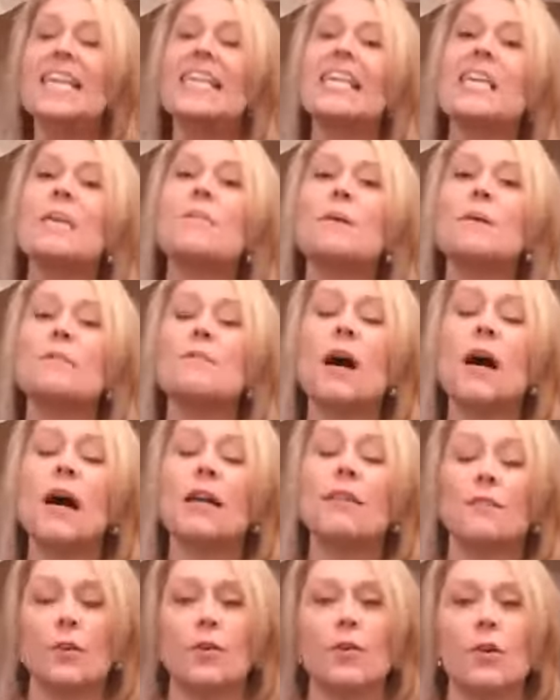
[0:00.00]
Keep in
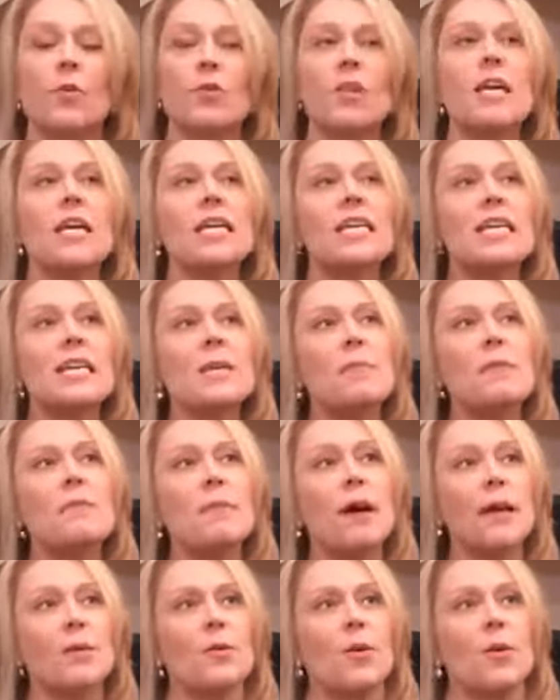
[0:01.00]
mind for growth. Keep
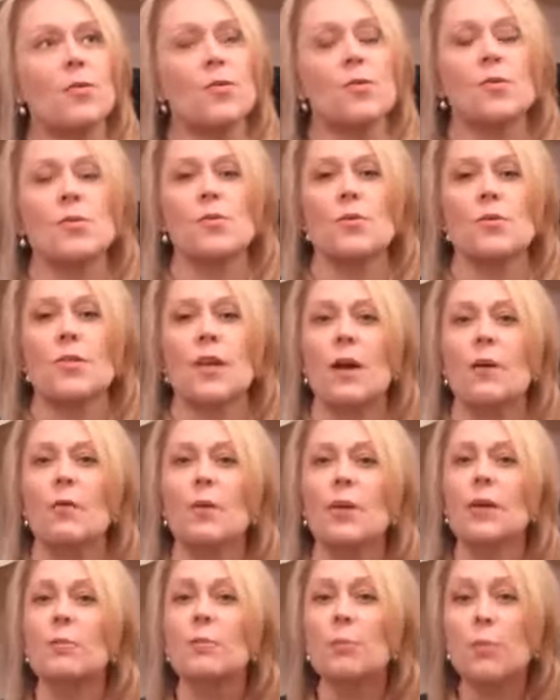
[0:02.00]
in mind also
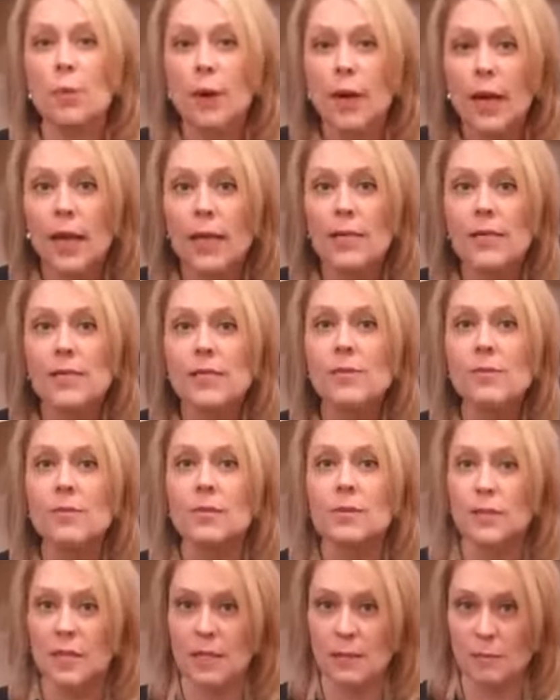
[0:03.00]
that we
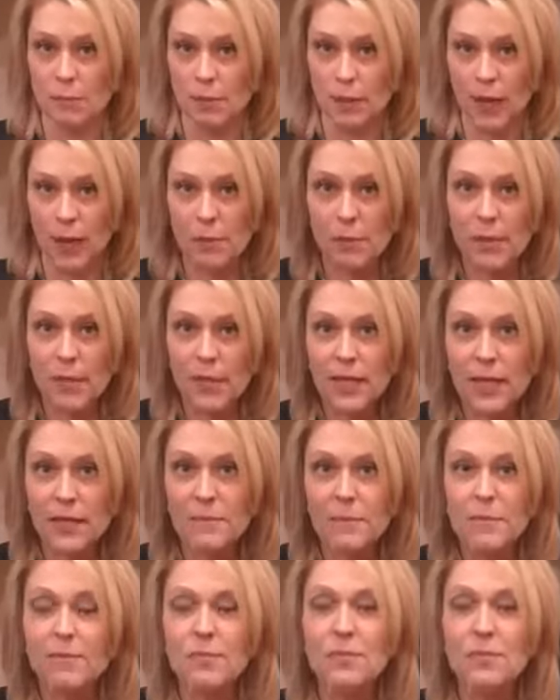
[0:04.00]
praise in public